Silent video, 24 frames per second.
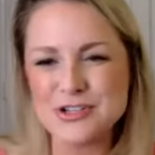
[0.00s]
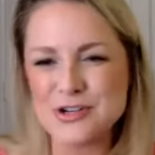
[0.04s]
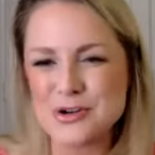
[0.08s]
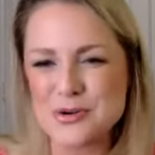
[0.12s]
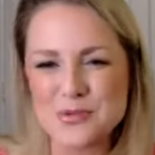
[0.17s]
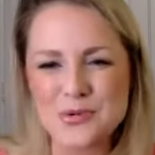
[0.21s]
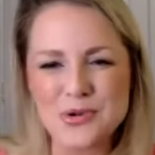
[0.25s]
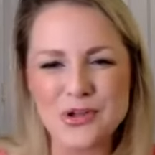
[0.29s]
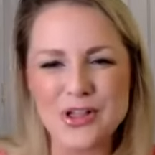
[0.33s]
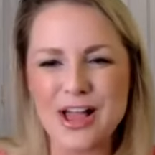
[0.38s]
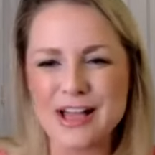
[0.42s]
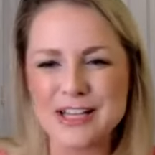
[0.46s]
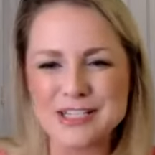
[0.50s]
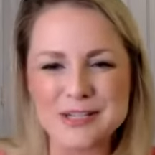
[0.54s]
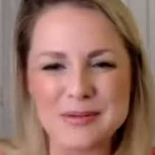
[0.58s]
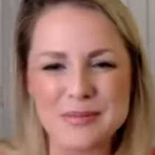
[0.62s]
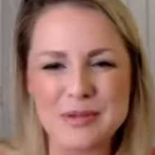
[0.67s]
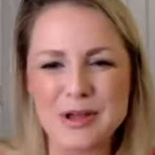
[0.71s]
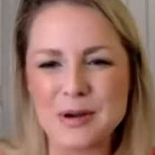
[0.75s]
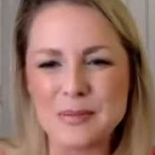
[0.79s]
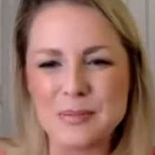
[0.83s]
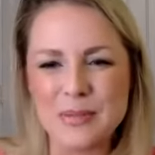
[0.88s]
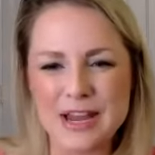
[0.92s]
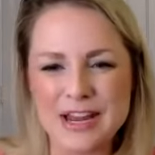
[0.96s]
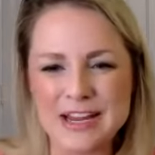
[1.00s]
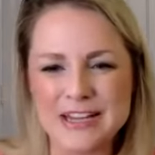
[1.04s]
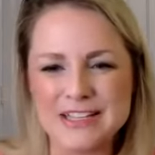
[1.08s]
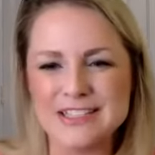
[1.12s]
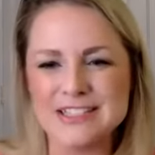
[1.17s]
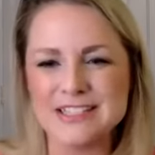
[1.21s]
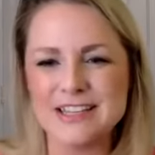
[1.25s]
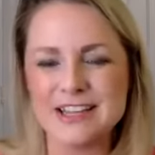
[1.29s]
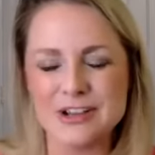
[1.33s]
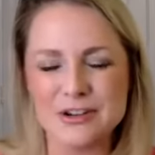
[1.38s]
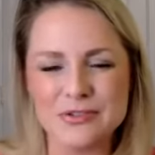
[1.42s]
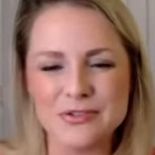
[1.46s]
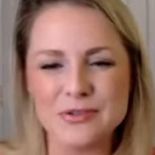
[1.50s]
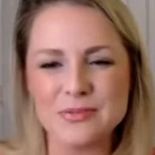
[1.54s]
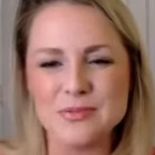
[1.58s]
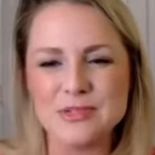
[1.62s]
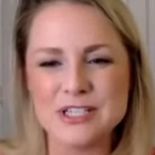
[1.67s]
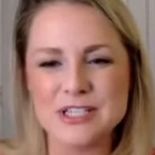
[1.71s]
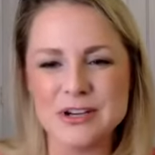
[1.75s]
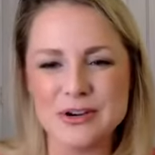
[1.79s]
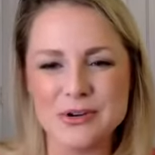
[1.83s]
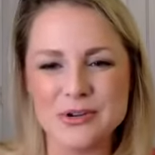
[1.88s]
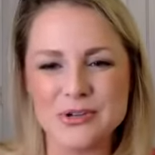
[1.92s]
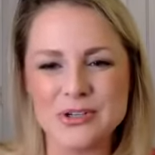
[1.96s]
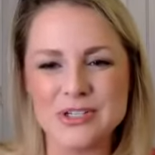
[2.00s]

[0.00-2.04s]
We'll ask about a pain scale from 0